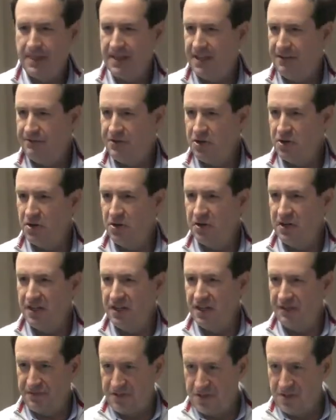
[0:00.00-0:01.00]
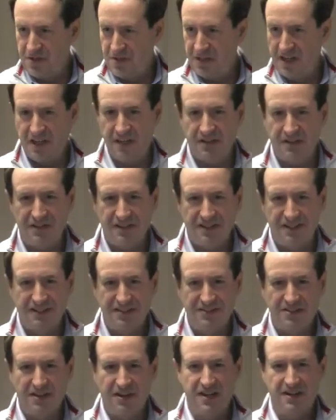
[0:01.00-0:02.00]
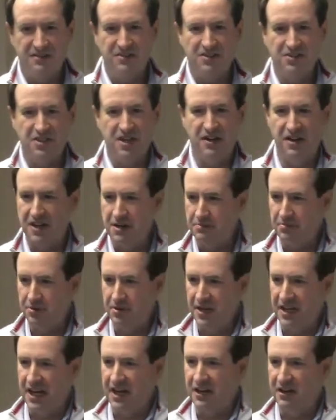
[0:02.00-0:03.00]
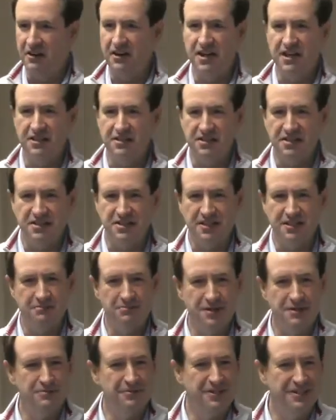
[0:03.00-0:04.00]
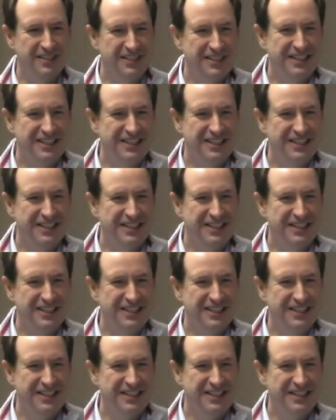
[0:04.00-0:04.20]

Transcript: If you're old enough, you know that. Sorry, Sherry, to point out our ages to people.